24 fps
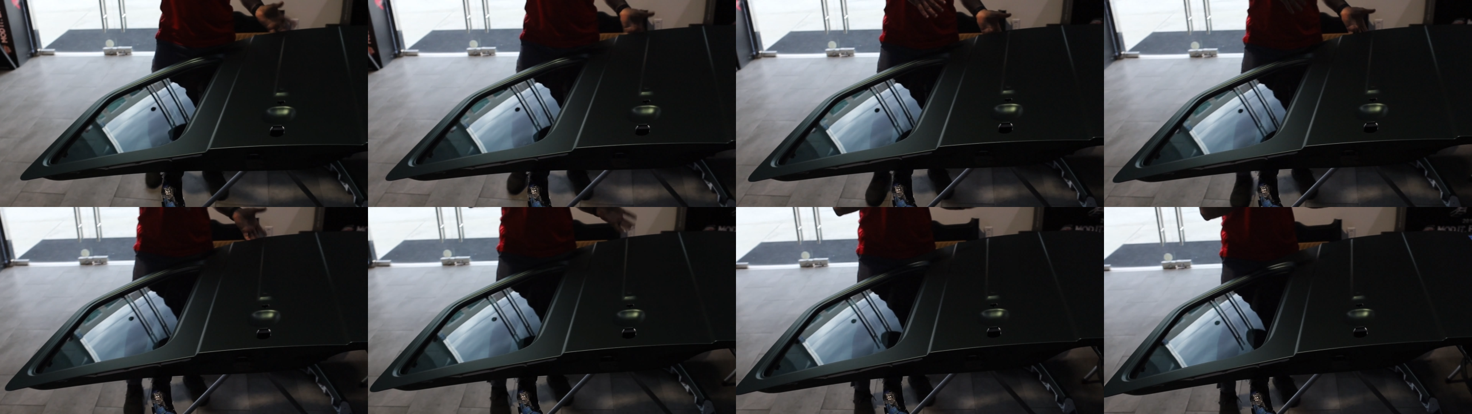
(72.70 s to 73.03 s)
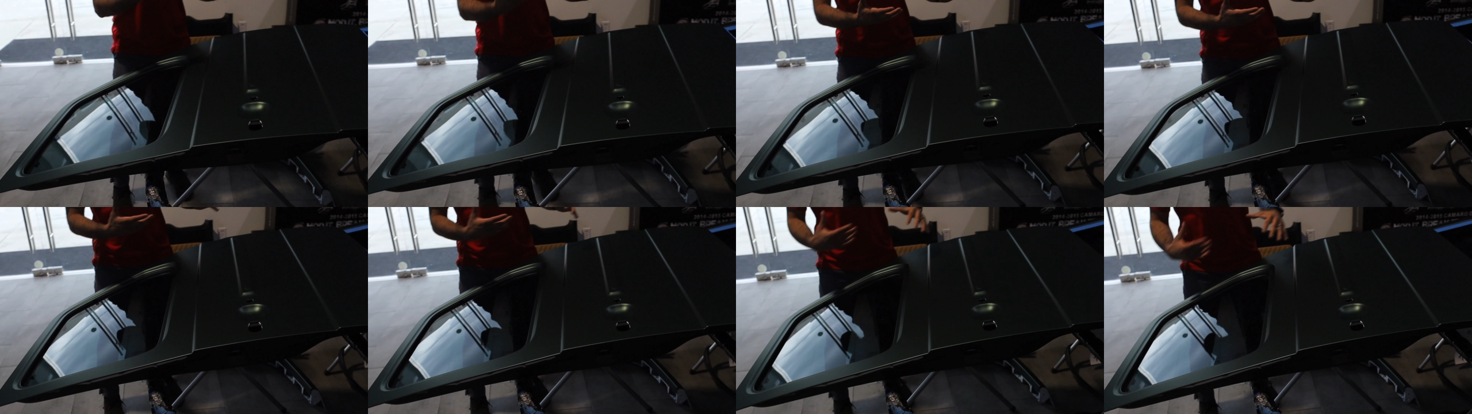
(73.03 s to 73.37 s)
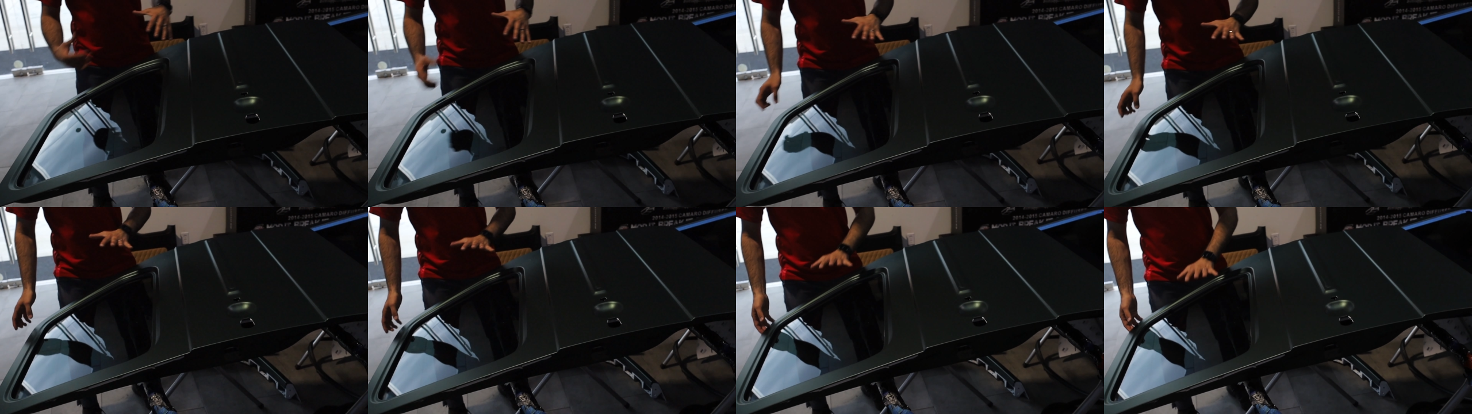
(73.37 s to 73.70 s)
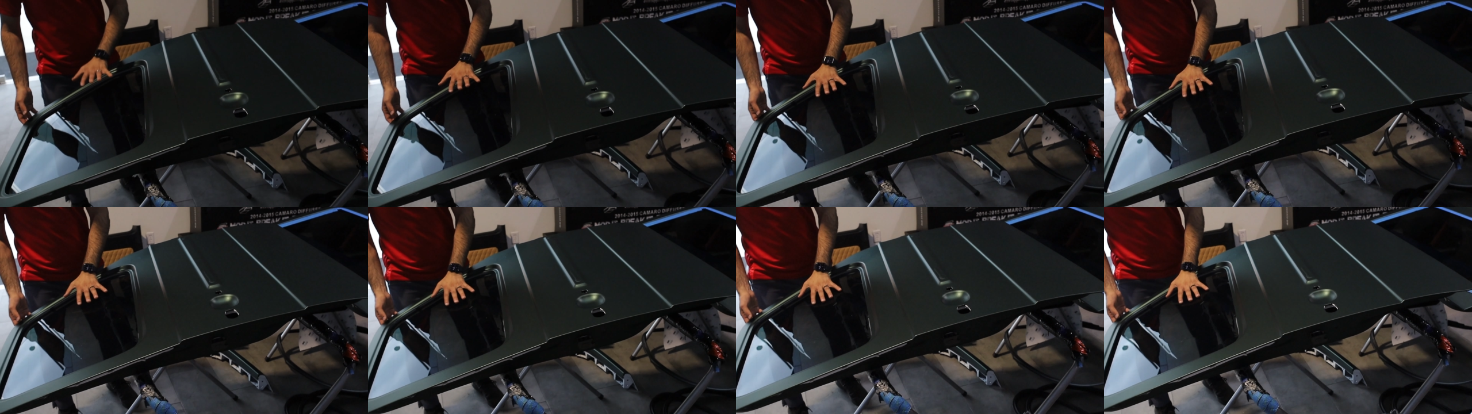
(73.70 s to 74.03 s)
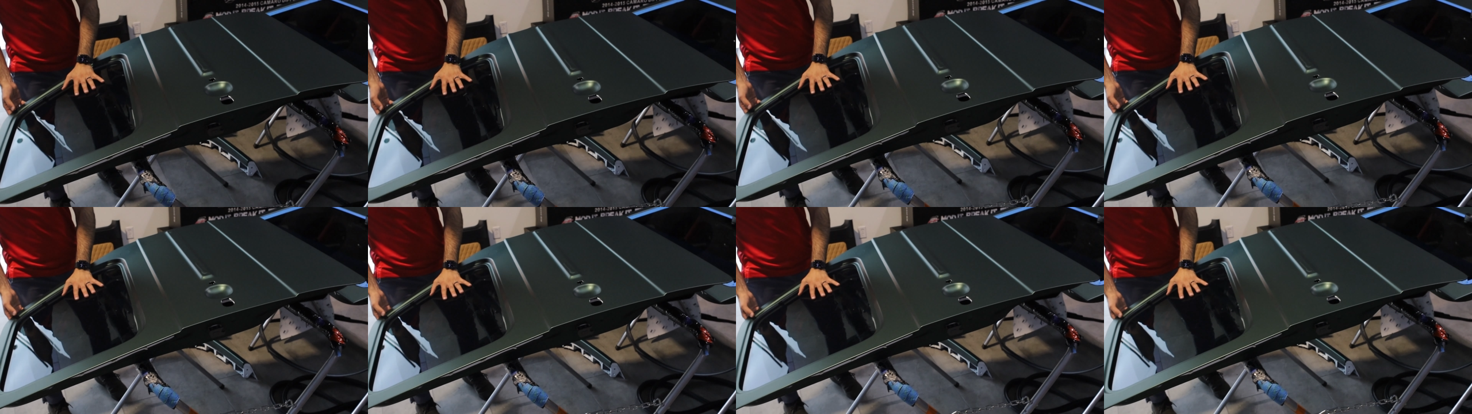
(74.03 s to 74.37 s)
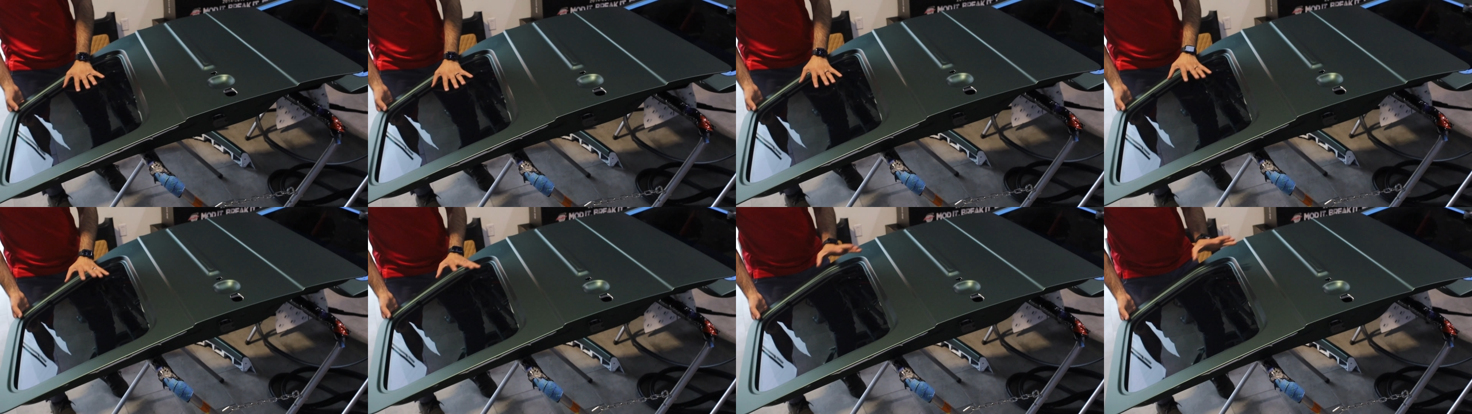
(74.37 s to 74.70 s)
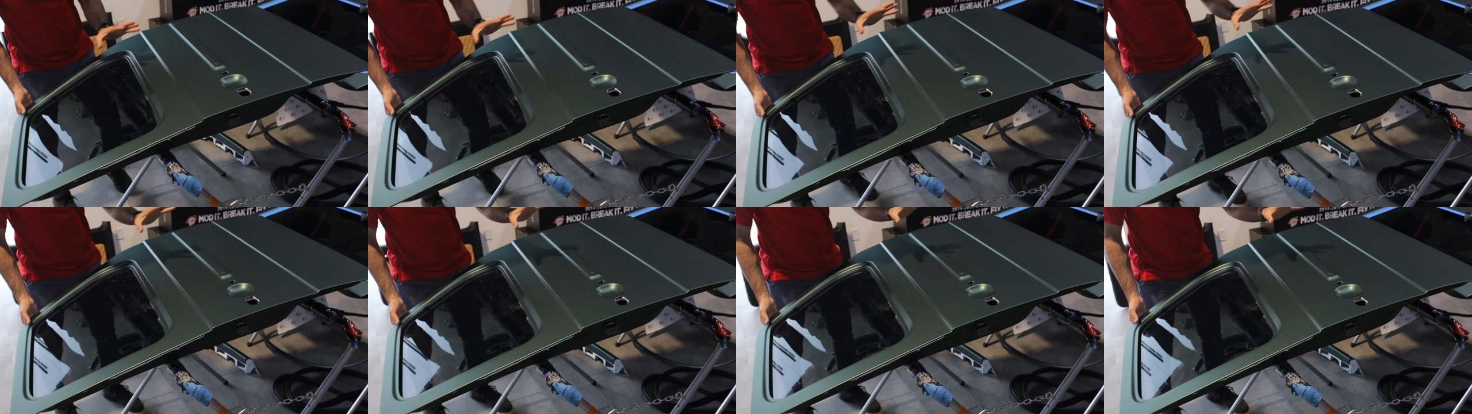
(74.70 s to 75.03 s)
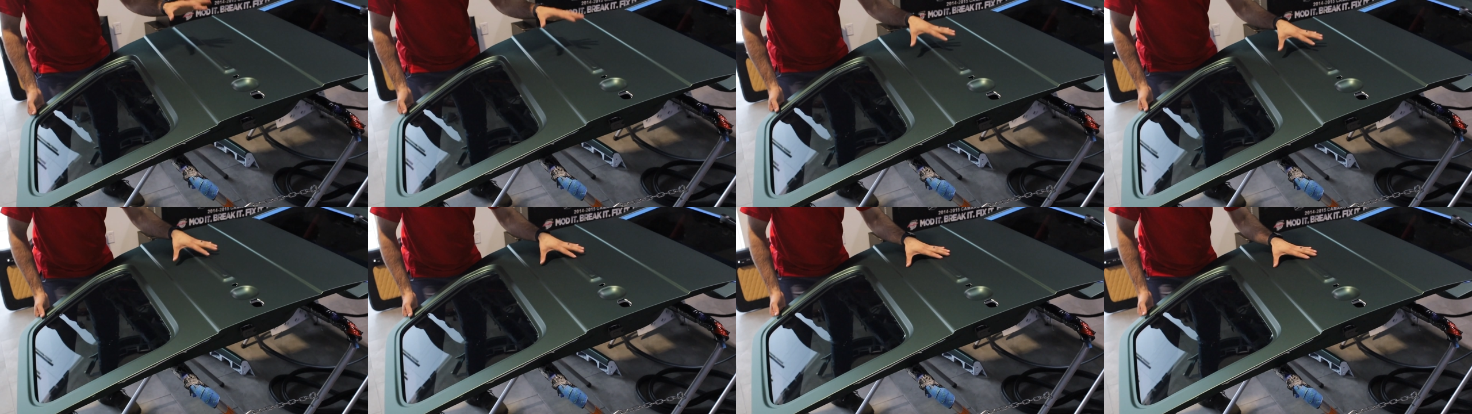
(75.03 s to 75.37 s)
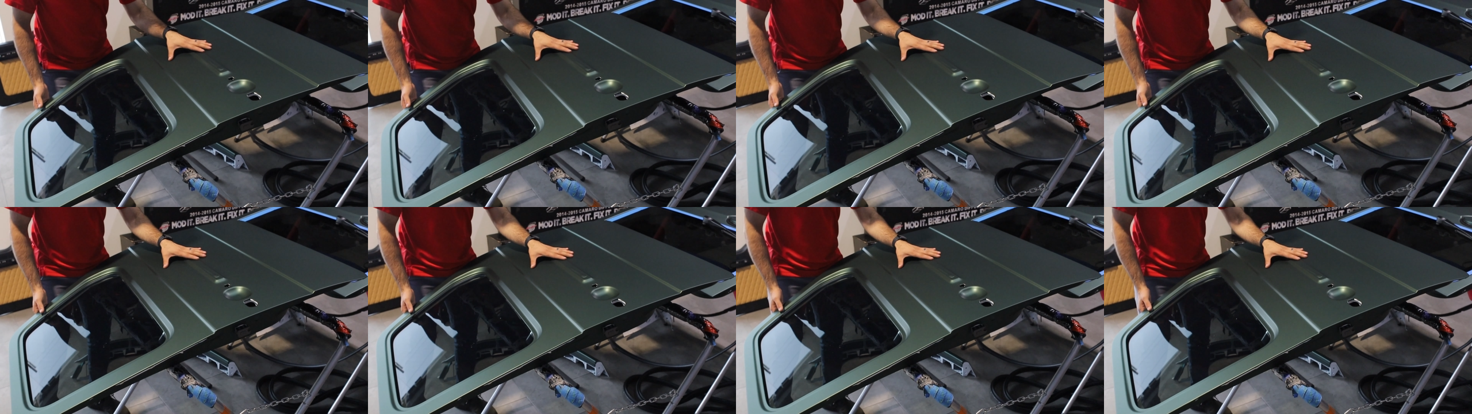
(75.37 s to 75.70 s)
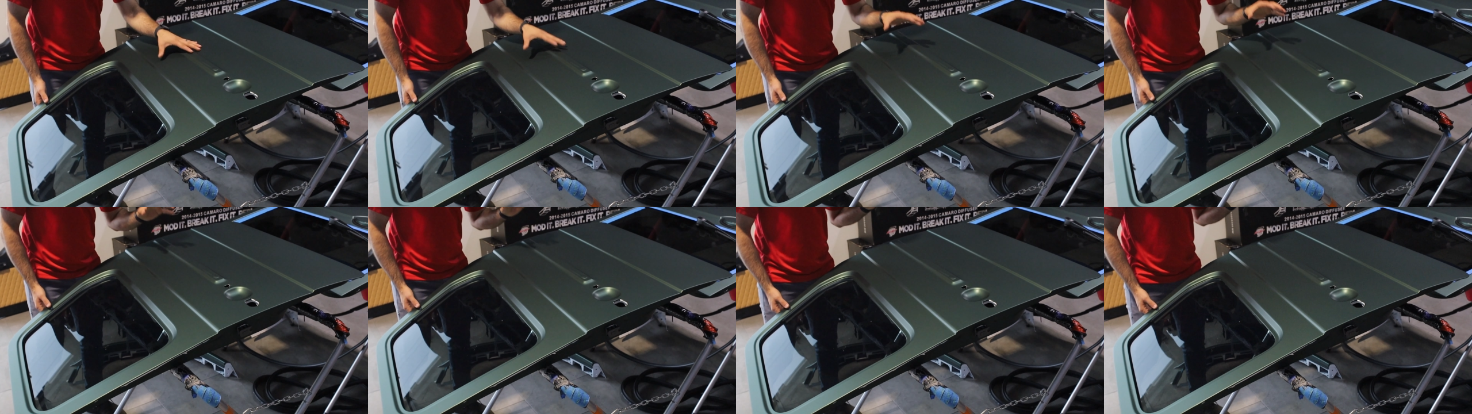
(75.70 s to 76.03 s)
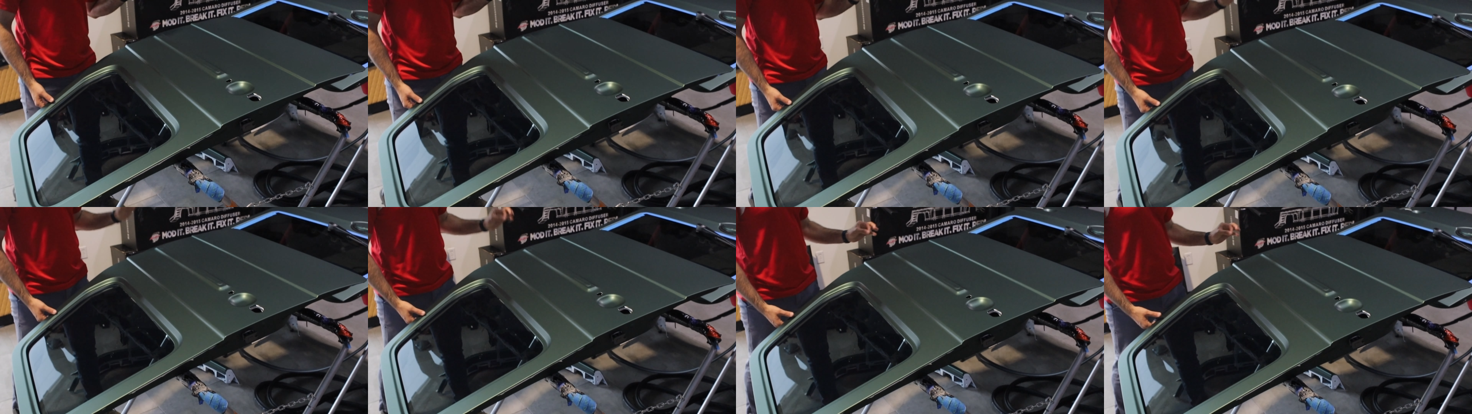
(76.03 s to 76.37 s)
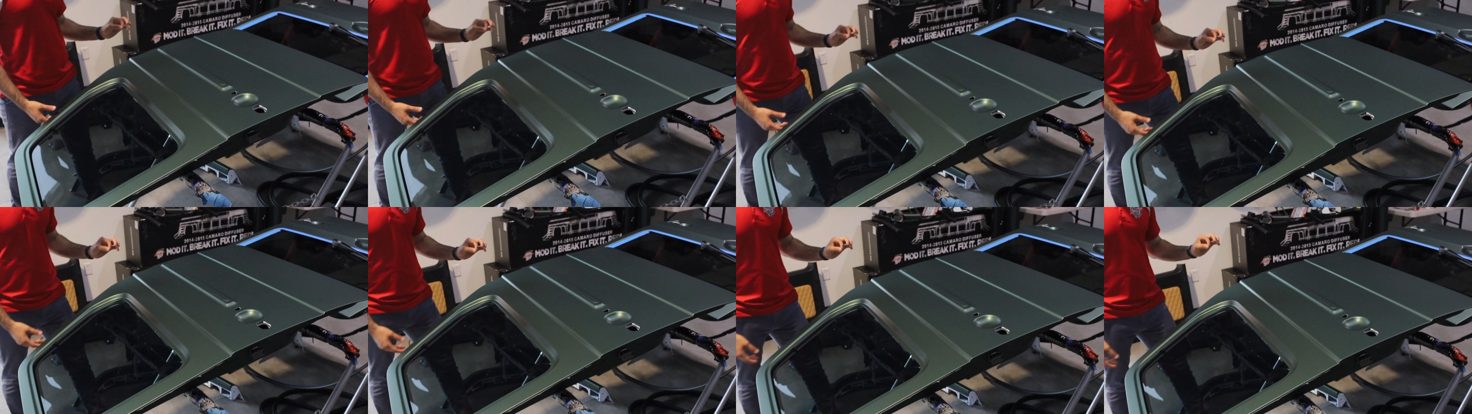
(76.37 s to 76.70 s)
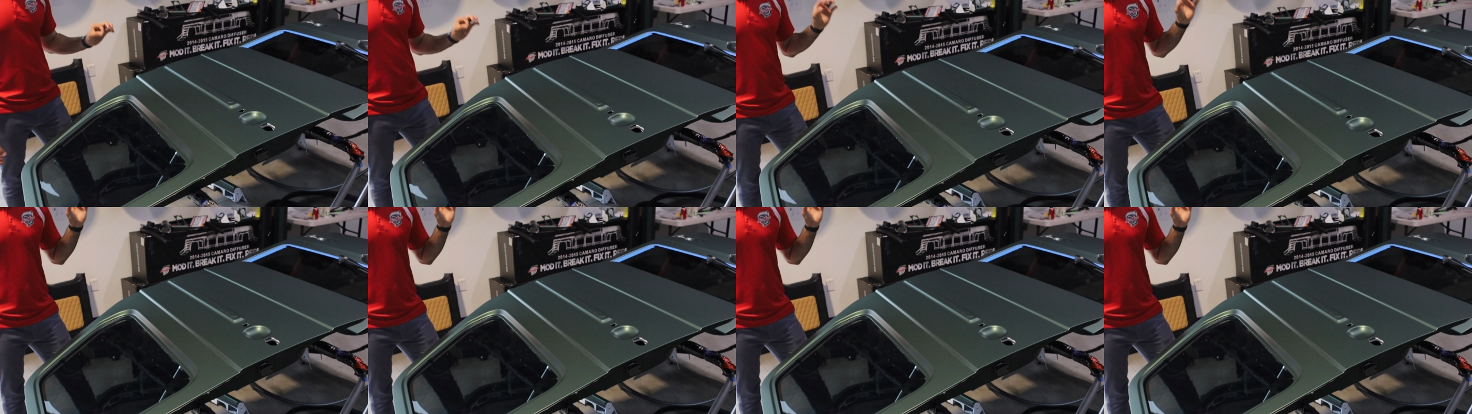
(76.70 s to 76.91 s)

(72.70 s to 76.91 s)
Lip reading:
[unreadable: no face in view]